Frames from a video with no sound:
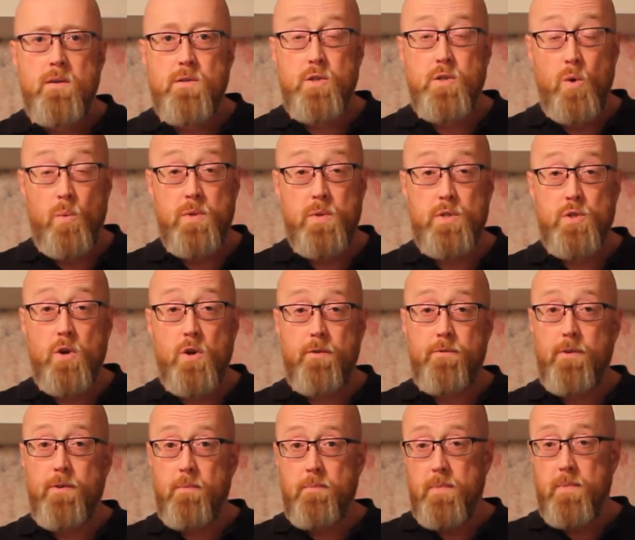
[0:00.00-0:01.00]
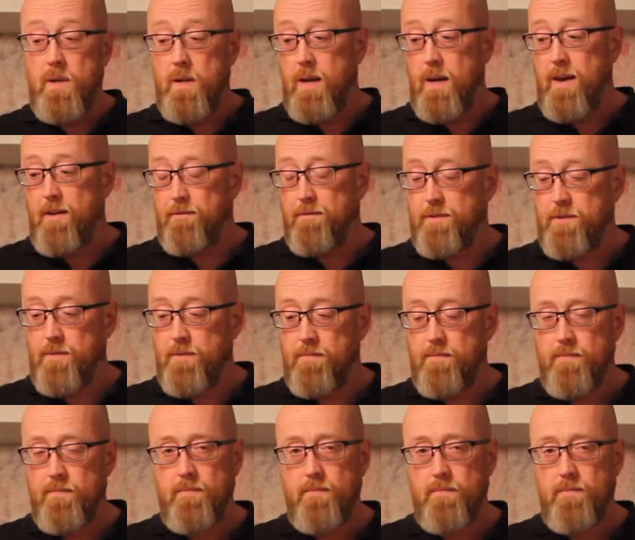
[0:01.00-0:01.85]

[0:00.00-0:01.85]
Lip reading: So we start from the left.